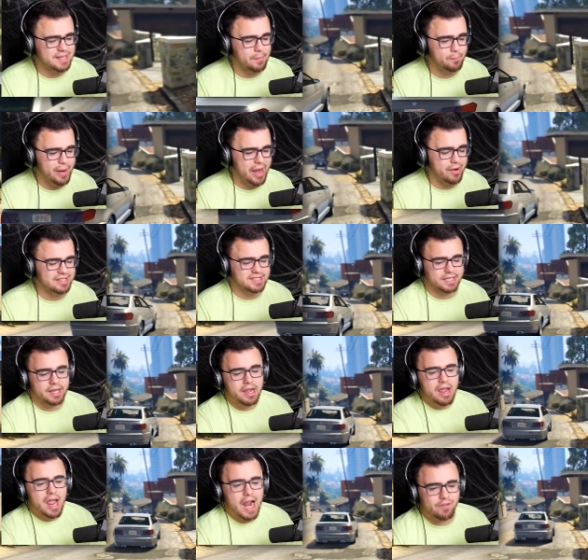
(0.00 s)
embarrassing.
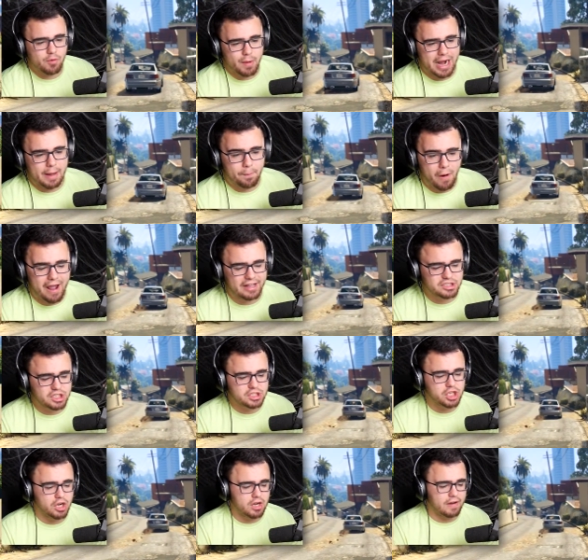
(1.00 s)
Everybody probably
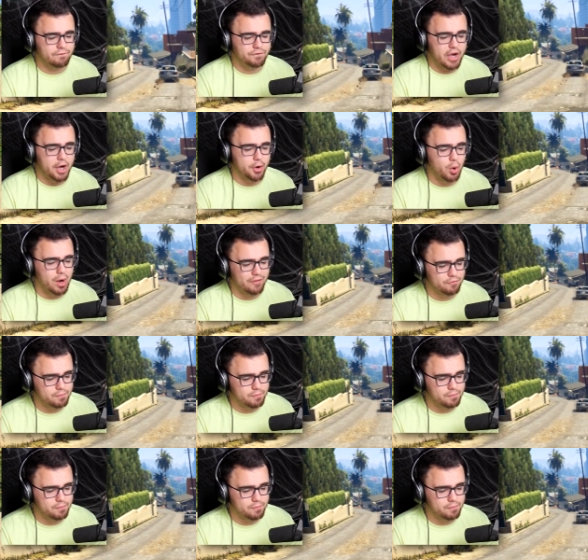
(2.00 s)
just took a photo of